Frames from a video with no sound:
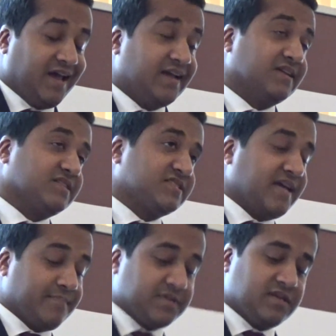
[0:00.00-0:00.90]
and
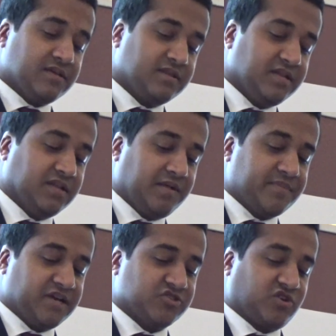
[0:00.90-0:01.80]
accept the
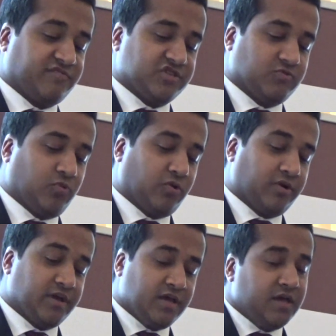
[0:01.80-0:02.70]
Alumni Service Award